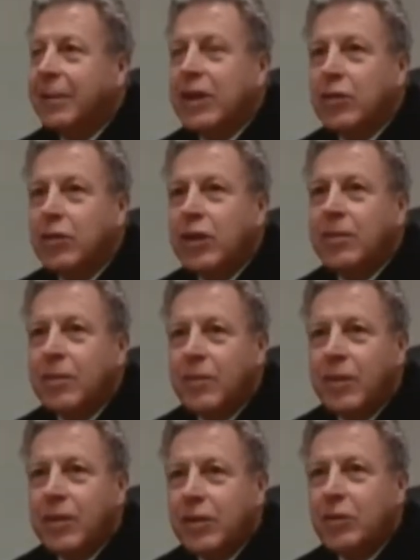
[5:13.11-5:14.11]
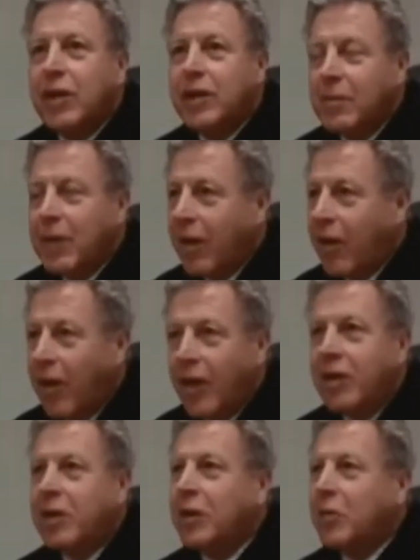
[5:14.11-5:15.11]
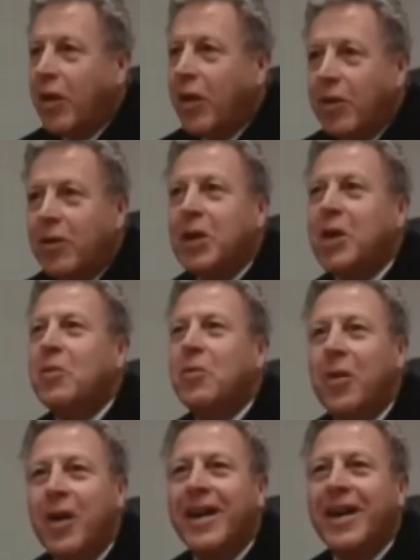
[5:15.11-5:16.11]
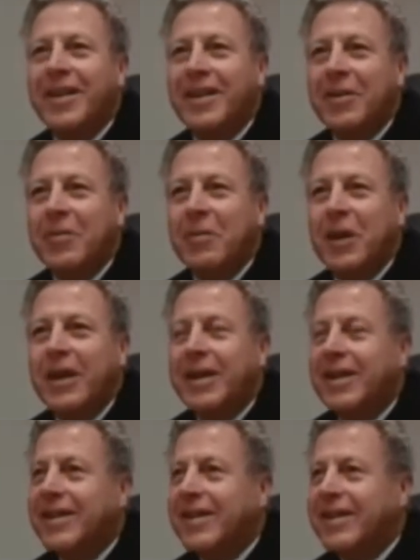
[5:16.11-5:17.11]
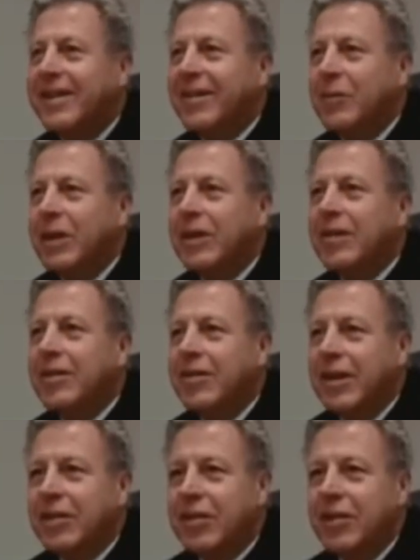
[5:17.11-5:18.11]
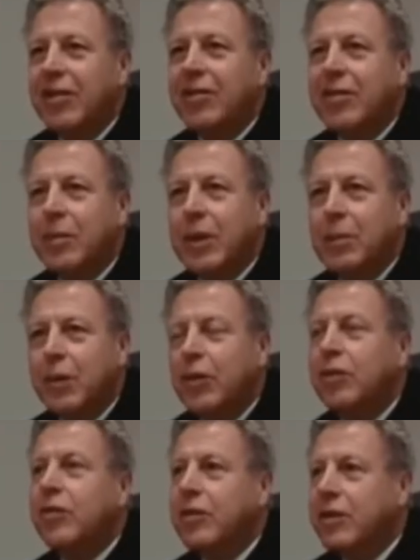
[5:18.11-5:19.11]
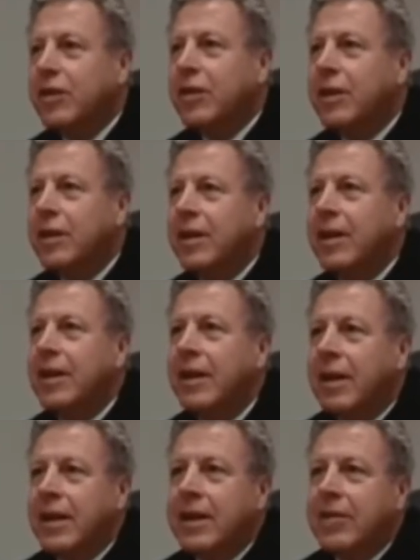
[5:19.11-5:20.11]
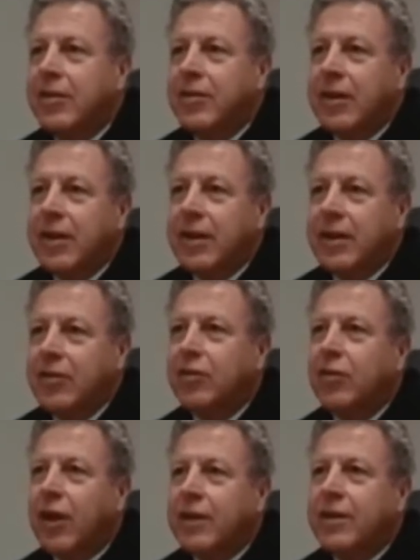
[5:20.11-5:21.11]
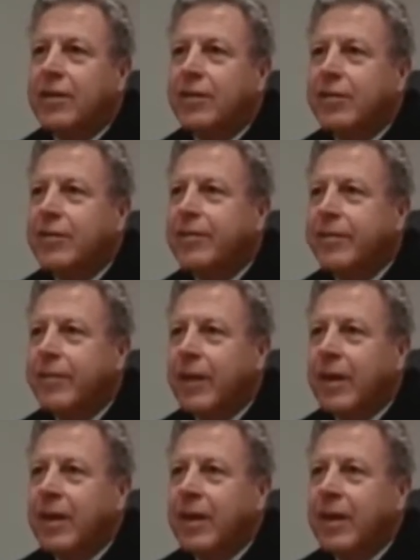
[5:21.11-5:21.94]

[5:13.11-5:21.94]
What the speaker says: I mean, you can argue all you want, but when it starts to be personal, it's destructive.